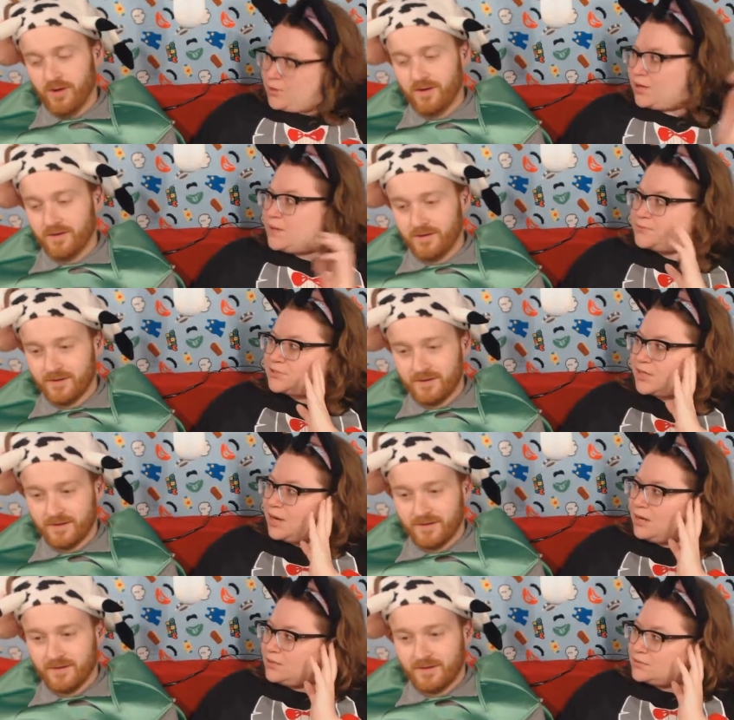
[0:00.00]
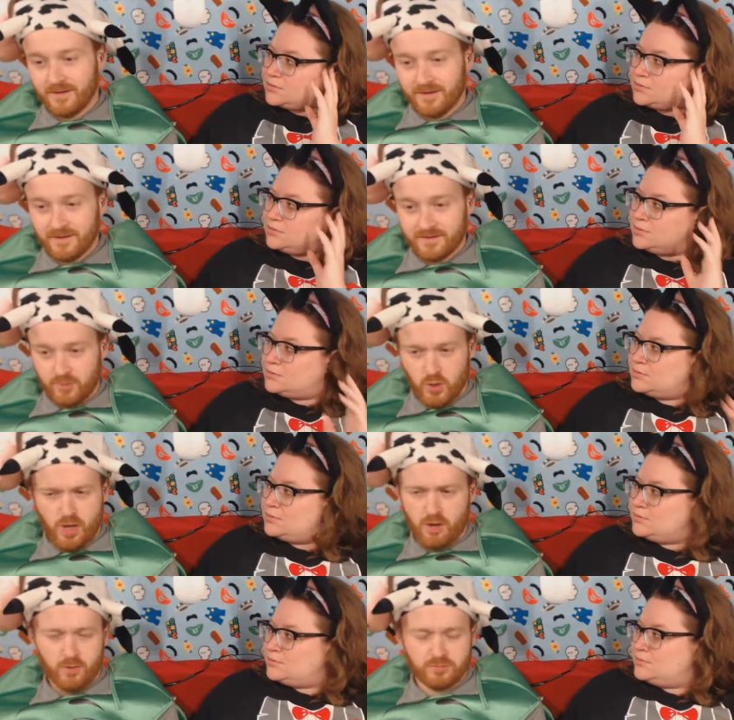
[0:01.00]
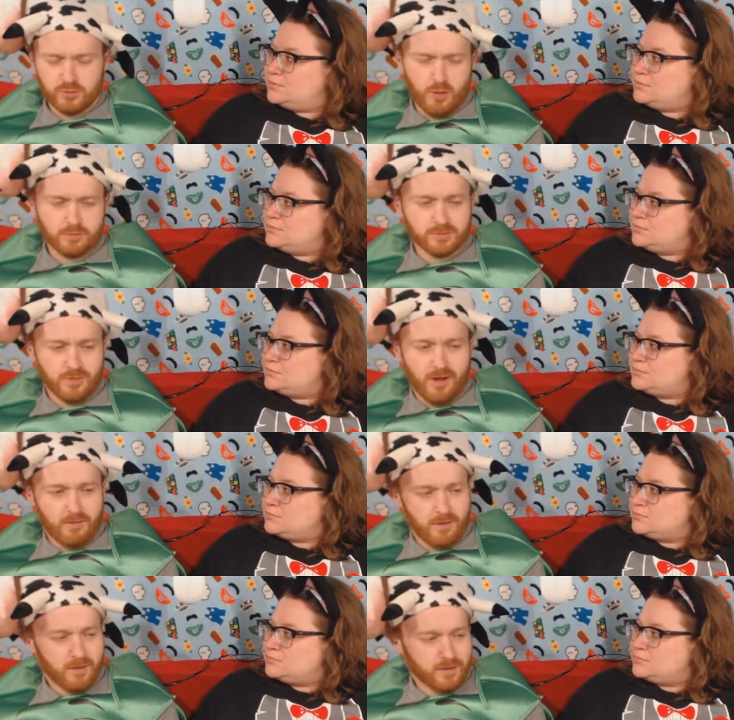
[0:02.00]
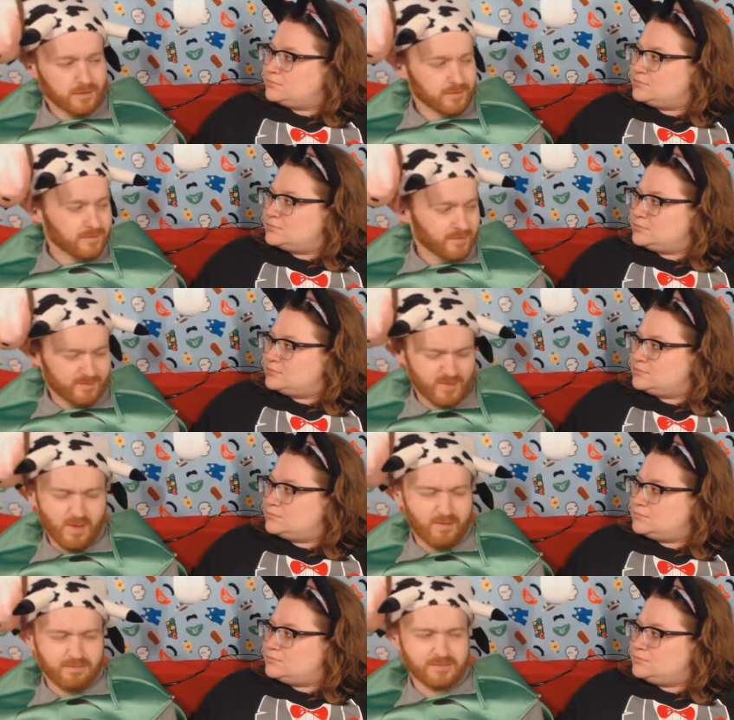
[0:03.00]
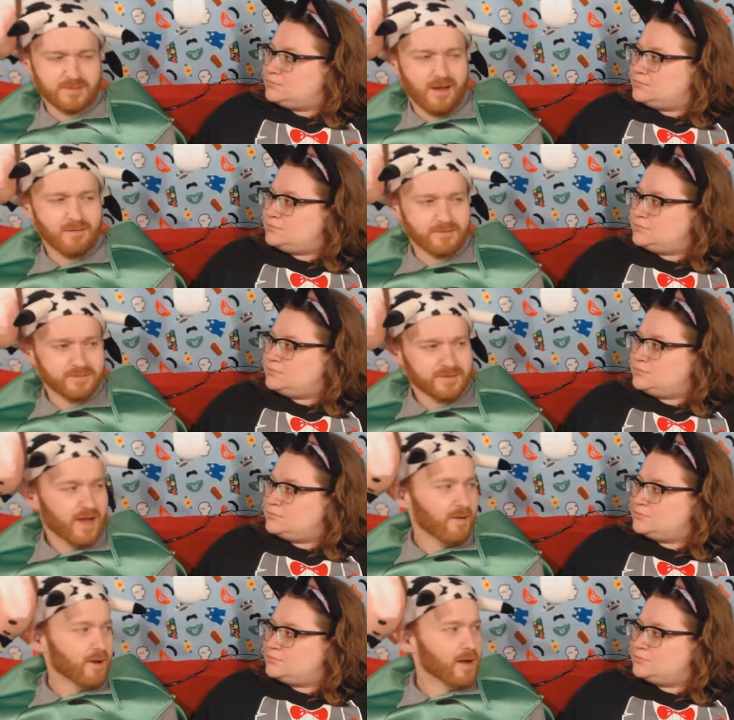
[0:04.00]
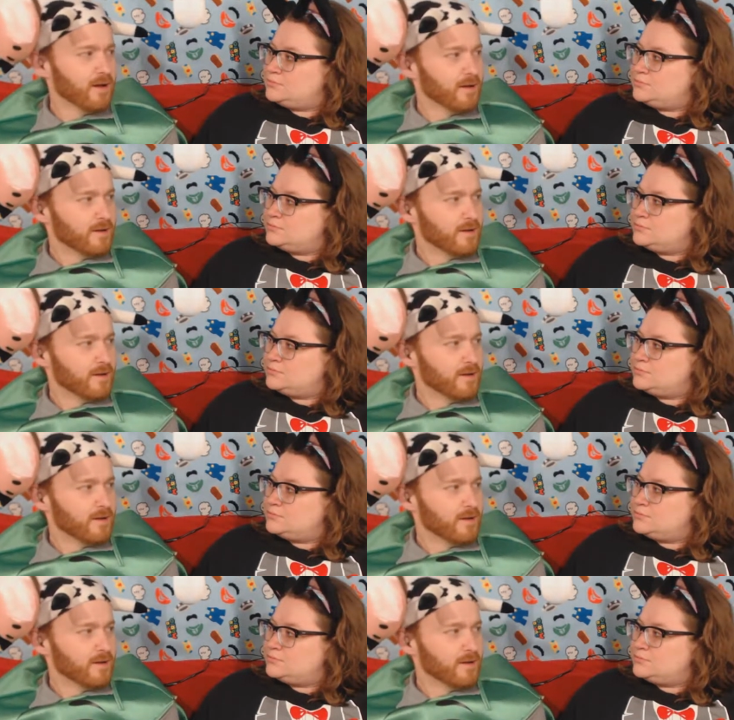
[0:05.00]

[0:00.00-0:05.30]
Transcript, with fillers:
Speaker 1: yeah. Get
Speaker 2: upstairs.
Speaker 1: Yeah, I whatever, whatever, whatever, I